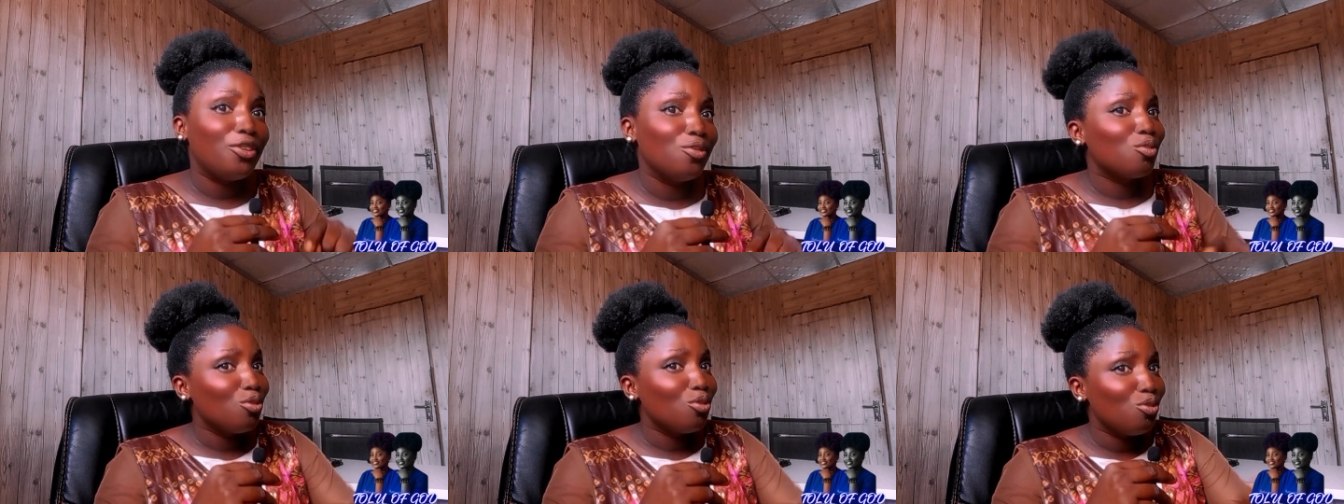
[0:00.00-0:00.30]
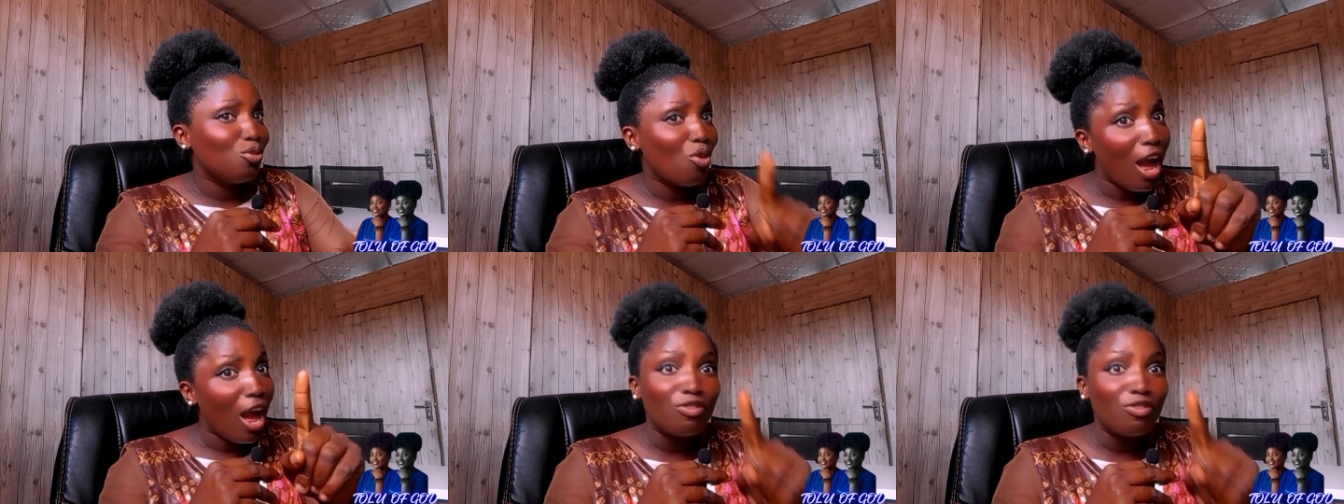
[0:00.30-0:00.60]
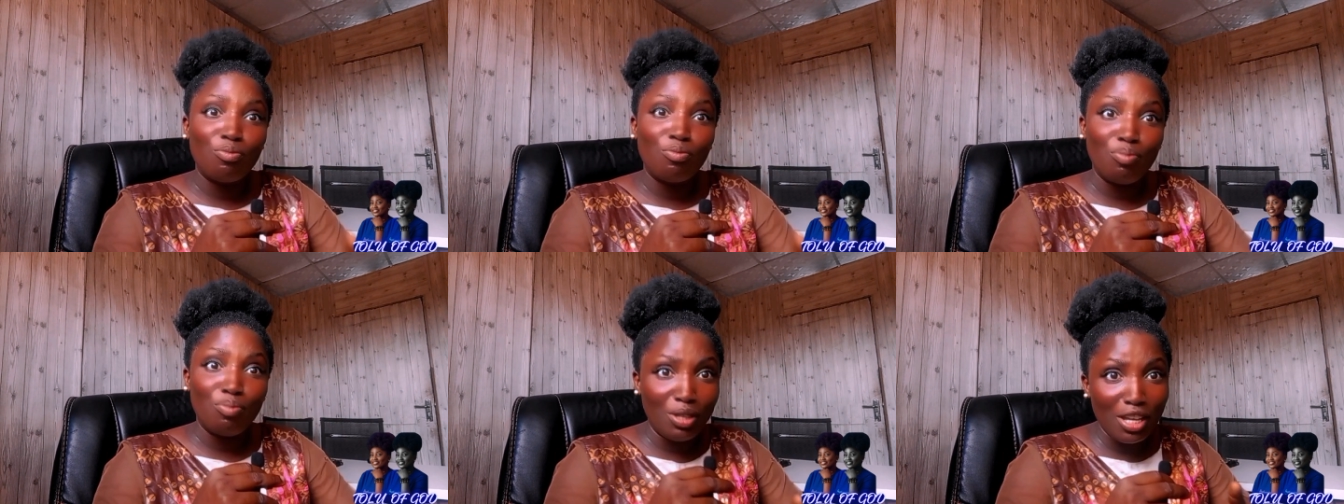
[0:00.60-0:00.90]
So you have
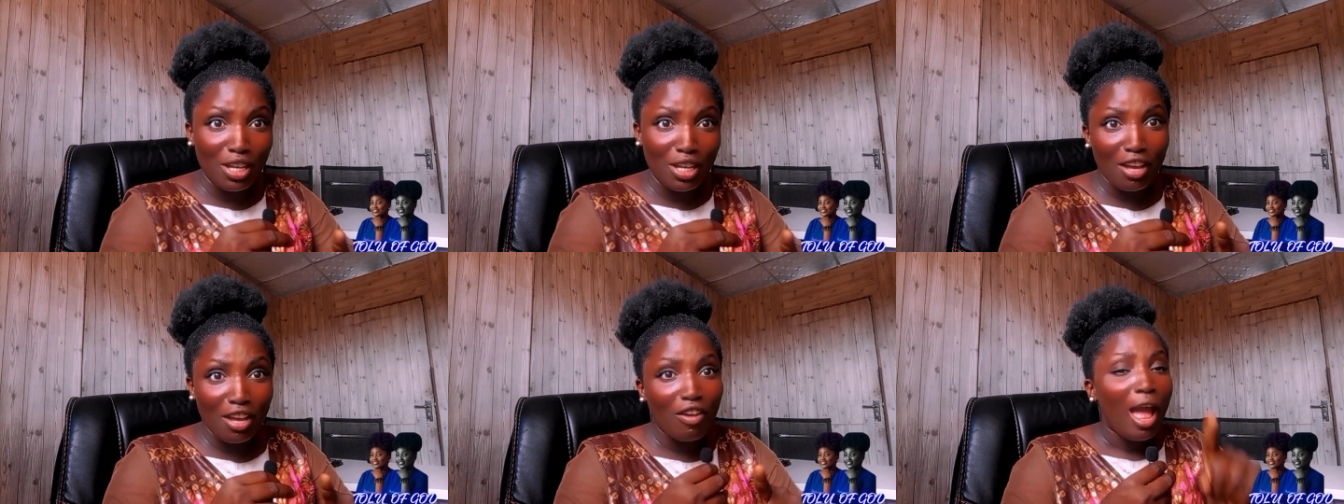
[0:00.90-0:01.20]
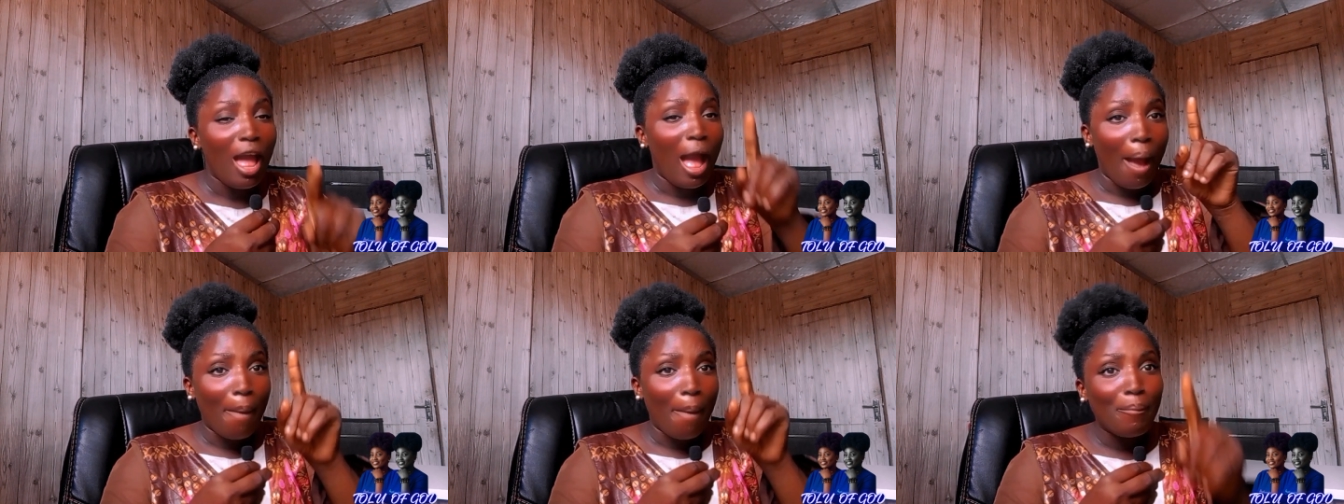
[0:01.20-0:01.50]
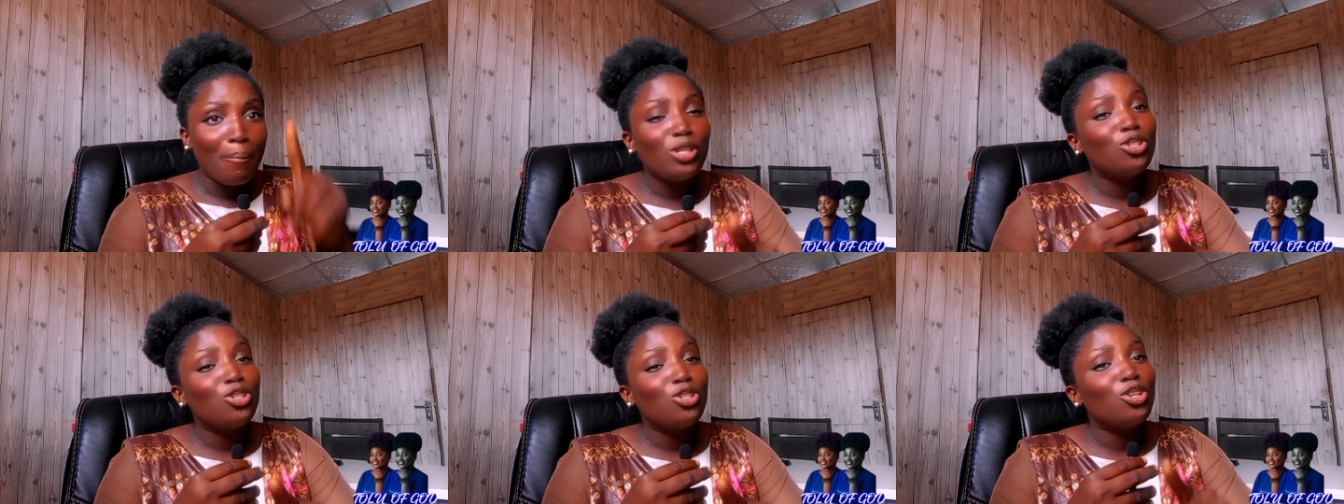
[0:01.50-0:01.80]
to behave and
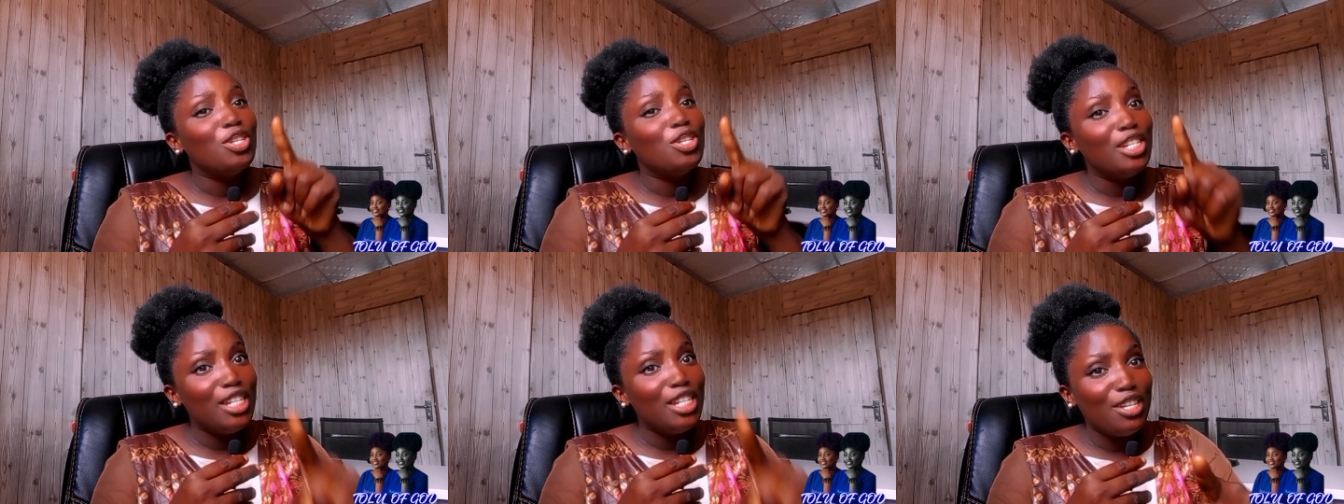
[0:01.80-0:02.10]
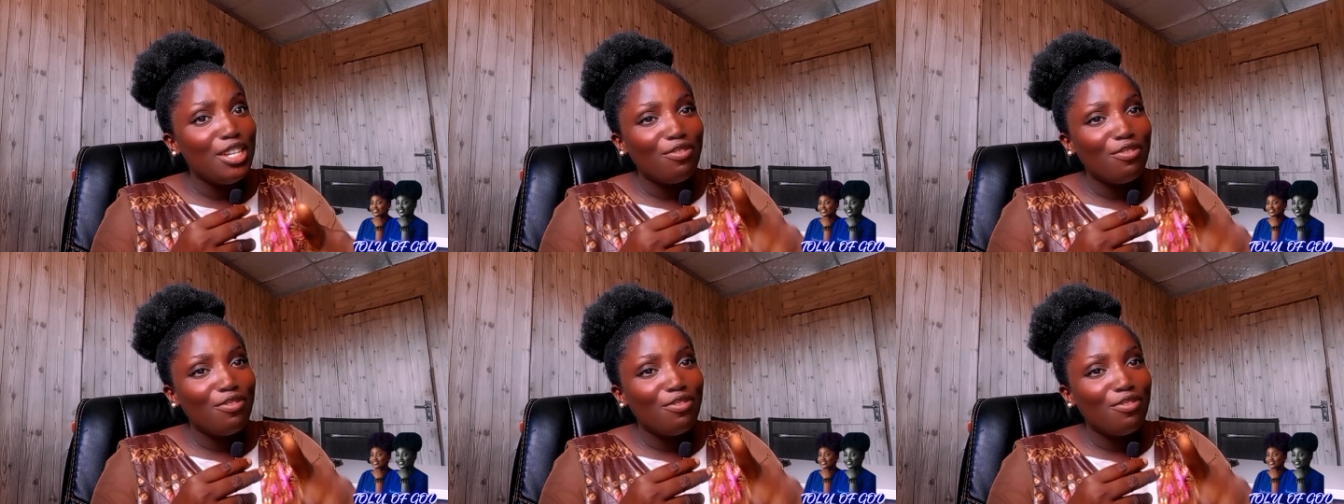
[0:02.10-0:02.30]
make sure you leave